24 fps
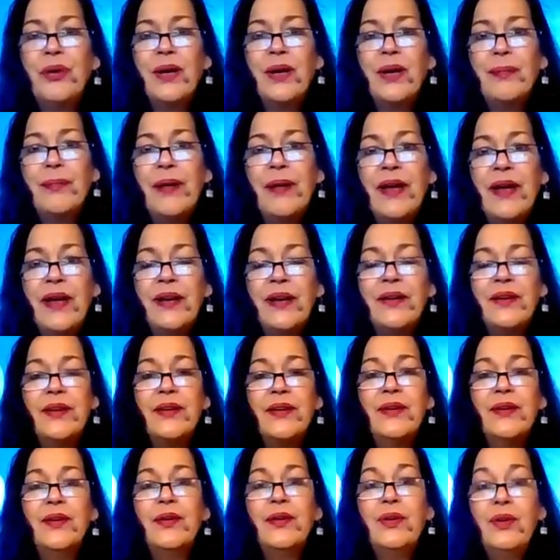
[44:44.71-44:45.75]
put up at
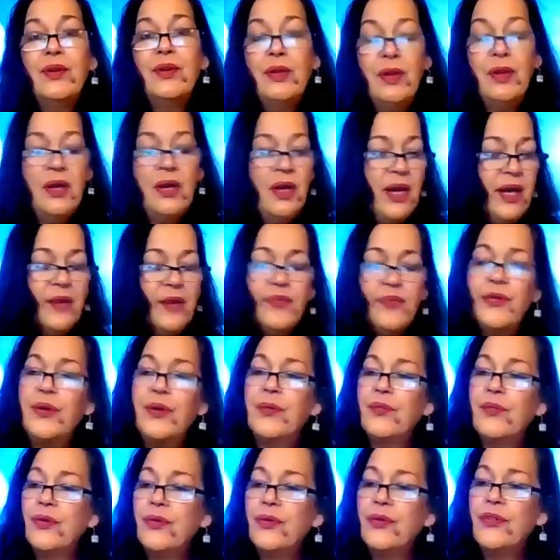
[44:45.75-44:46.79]
a
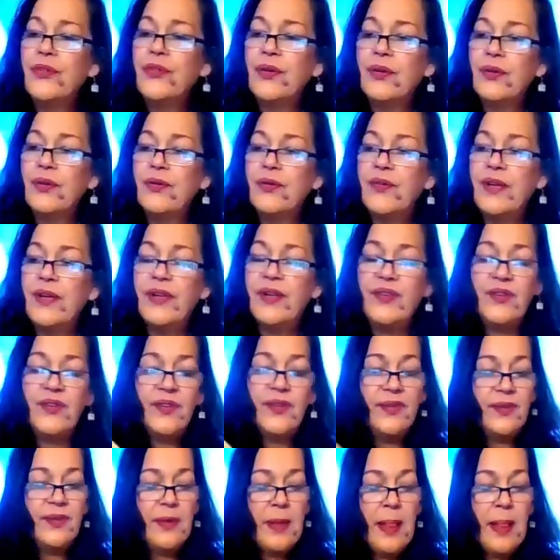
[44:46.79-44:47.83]
funeral
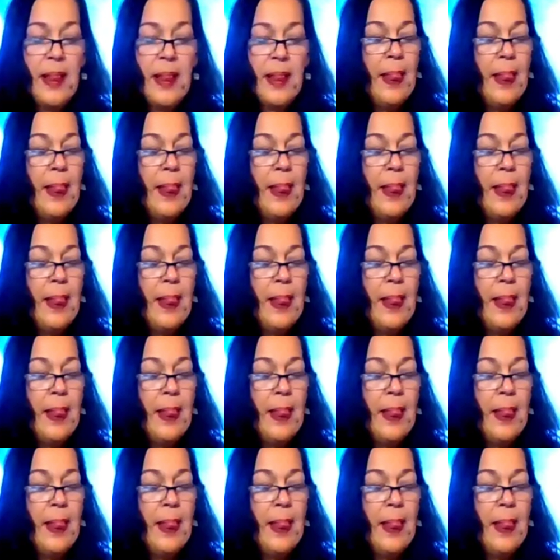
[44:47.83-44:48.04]
service.